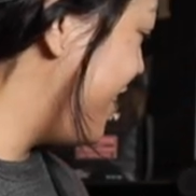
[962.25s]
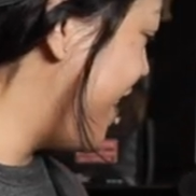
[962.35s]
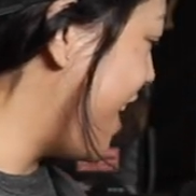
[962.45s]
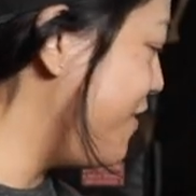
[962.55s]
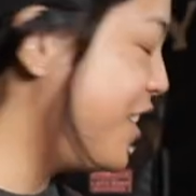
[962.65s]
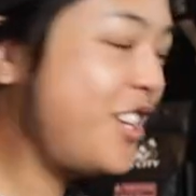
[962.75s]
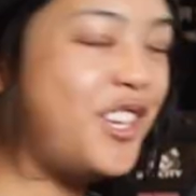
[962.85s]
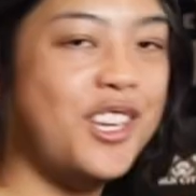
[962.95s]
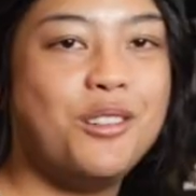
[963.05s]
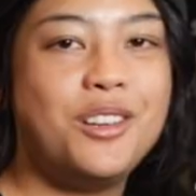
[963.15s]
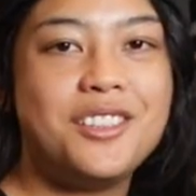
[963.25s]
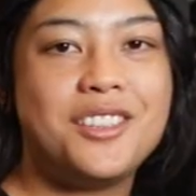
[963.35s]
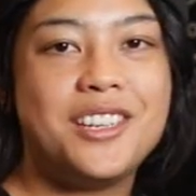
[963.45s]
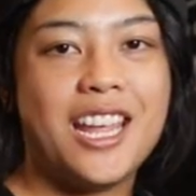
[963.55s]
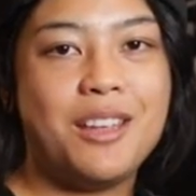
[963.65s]
They have the
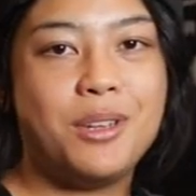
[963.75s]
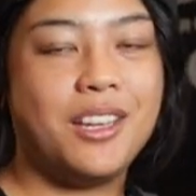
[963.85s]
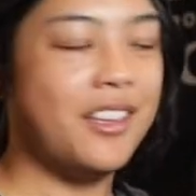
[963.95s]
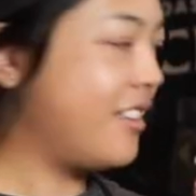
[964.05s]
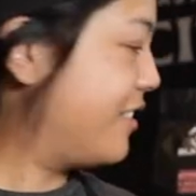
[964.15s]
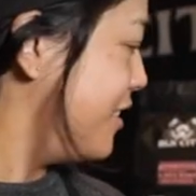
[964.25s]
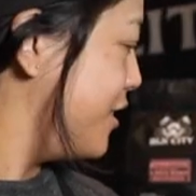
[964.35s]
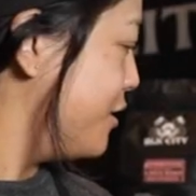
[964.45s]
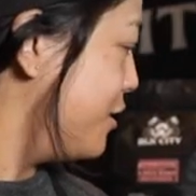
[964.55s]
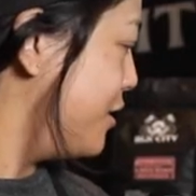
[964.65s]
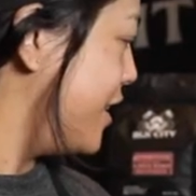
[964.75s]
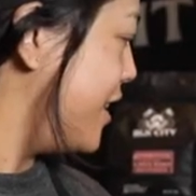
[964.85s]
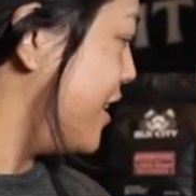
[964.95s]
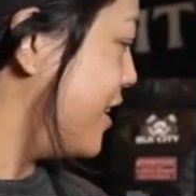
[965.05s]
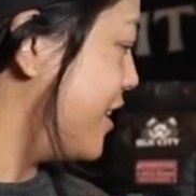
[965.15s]
cutest naming little
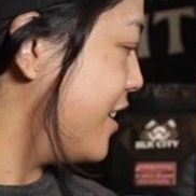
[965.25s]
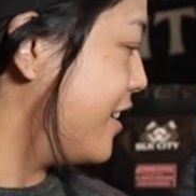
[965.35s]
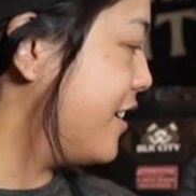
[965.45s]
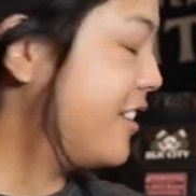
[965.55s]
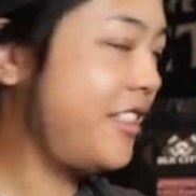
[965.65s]
uh,